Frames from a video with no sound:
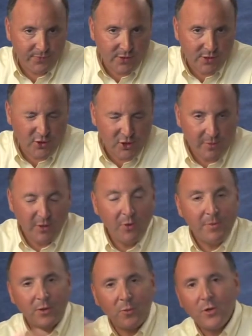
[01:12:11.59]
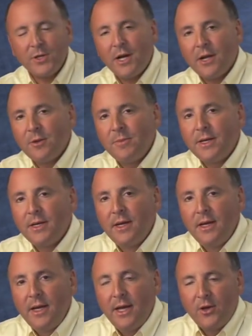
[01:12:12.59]
So she would open a Word document,
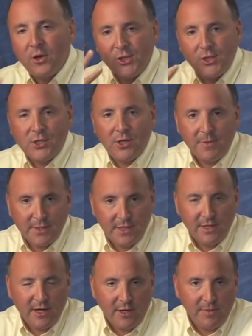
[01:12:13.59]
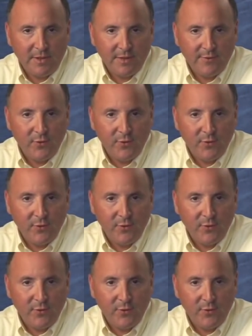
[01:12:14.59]
and all she saw was the document,